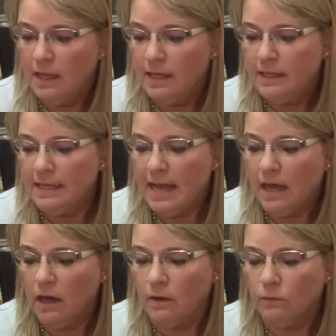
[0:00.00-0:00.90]

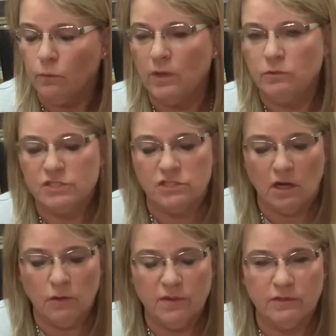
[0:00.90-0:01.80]
Now, we will
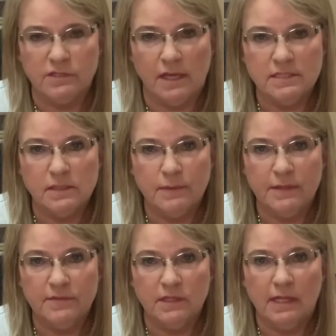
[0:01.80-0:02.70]
start with otoscopy
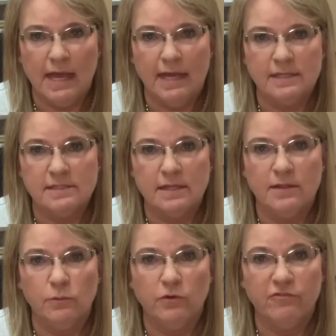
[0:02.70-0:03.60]
at the class, and
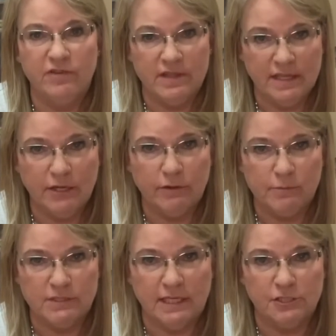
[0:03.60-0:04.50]
then we'll fit the hearing
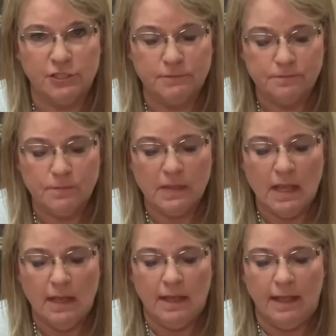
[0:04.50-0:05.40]
protection.
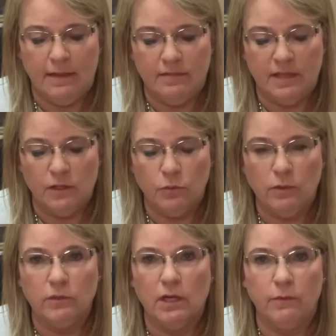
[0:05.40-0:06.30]
And then
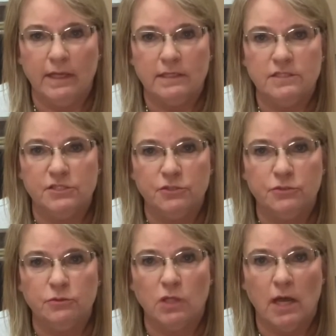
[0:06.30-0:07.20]
we'll go
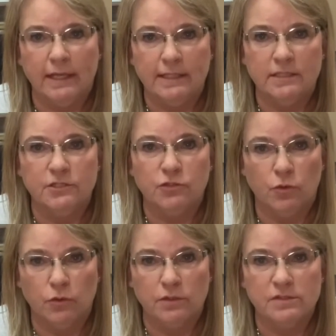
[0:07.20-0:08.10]
into logging into
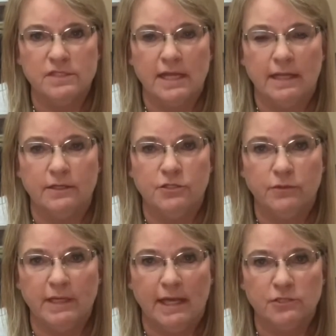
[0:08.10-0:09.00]
doors and
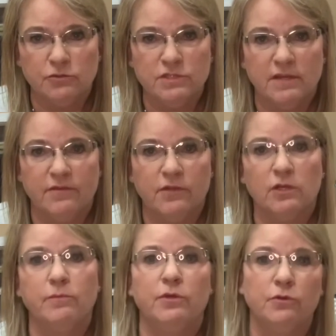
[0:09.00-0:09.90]
doing actual stuff on the
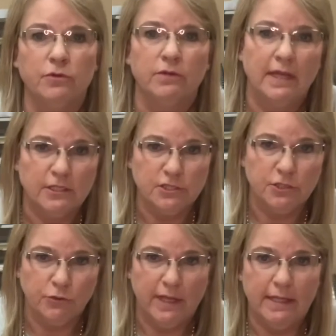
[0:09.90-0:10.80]
computer and actually
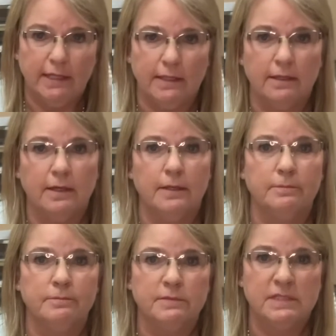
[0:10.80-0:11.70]

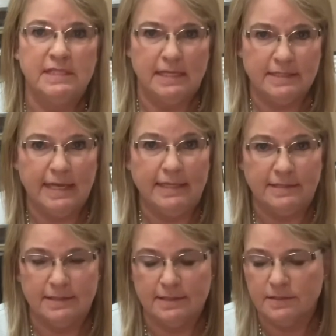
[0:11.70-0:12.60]
creating test
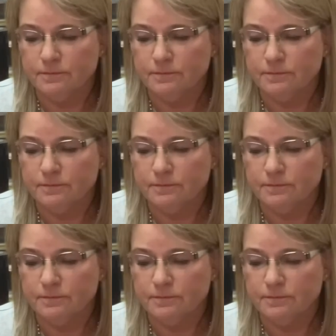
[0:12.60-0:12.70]
cases.